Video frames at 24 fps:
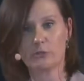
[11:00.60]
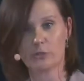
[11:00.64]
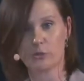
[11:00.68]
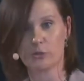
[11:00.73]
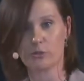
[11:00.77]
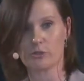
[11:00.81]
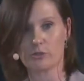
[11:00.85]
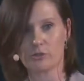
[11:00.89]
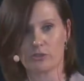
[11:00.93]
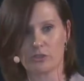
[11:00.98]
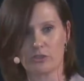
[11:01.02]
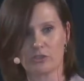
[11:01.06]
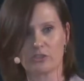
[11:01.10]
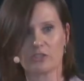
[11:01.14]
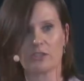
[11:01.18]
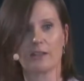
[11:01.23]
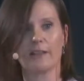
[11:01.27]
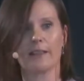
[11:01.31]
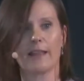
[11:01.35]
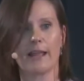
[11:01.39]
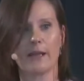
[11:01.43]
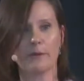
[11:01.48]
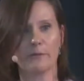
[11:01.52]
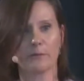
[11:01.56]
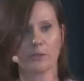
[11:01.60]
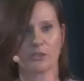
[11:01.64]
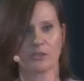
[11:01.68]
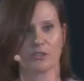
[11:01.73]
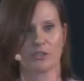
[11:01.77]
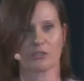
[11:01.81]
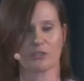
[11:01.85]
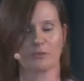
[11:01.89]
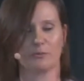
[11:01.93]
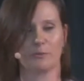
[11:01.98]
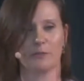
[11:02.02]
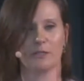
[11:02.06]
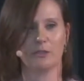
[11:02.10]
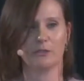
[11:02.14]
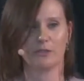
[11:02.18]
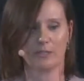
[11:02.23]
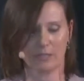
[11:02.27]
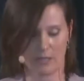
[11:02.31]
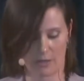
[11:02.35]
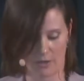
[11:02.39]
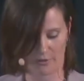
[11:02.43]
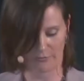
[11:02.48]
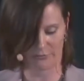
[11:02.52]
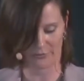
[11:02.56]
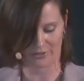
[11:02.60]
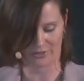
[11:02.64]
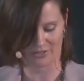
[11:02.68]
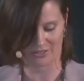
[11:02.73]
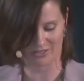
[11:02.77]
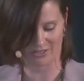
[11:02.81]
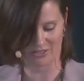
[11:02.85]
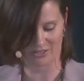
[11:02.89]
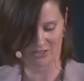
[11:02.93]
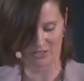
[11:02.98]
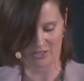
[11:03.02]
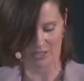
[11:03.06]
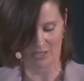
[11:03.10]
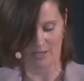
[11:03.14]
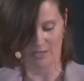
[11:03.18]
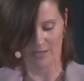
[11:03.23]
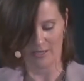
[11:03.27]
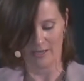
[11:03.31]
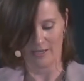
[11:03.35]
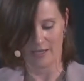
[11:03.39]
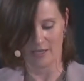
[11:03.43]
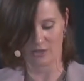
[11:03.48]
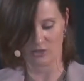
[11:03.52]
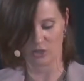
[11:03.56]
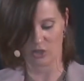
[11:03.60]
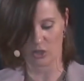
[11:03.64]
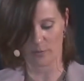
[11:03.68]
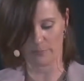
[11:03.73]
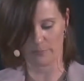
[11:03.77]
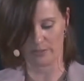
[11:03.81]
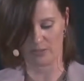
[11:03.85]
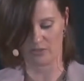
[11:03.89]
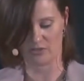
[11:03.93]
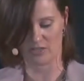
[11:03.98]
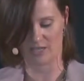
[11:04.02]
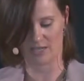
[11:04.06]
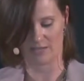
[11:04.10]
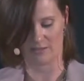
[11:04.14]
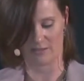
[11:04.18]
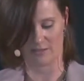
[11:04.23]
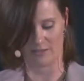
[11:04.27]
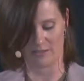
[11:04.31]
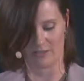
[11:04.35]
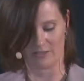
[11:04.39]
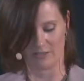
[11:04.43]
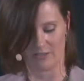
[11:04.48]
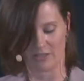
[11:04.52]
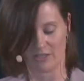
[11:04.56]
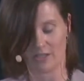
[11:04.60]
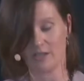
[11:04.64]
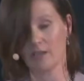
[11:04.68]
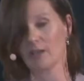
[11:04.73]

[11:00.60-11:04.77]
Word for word: churches, languages, building offices, and shopping centers.